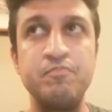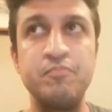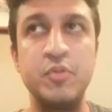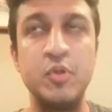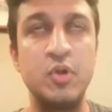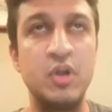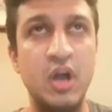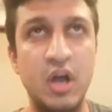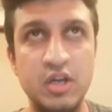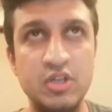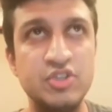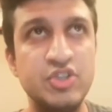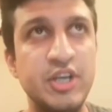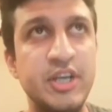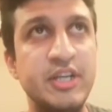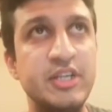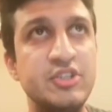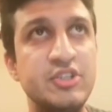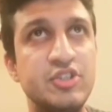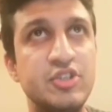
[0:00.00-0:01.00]
You can't
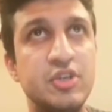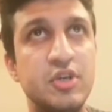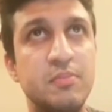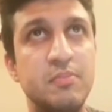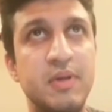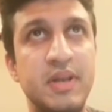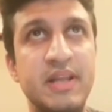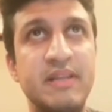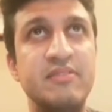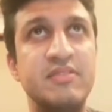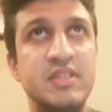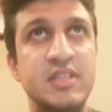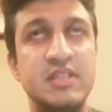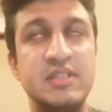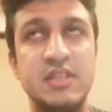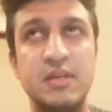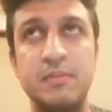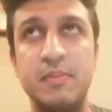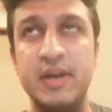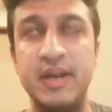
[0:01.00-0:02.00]
change a belief
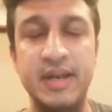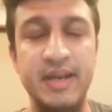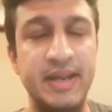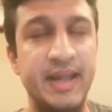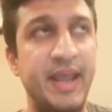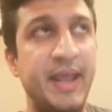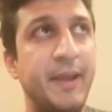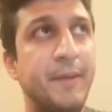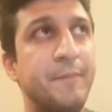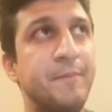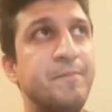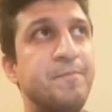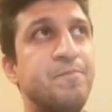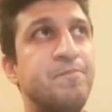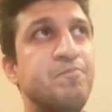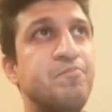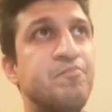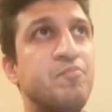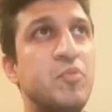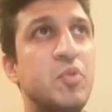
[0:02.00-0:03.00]
system in a day.
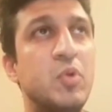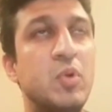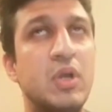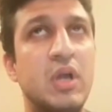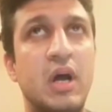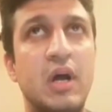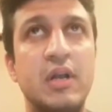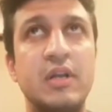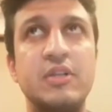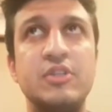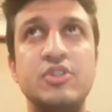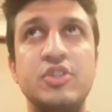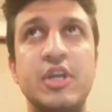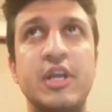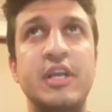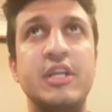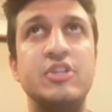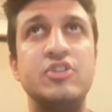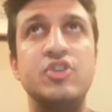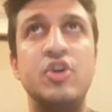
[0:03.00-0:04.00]
You can't
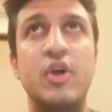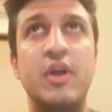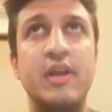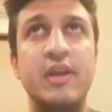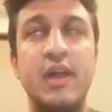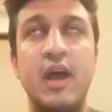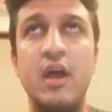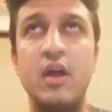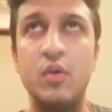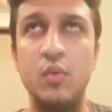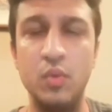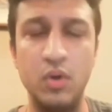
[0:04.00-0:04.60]
change your entire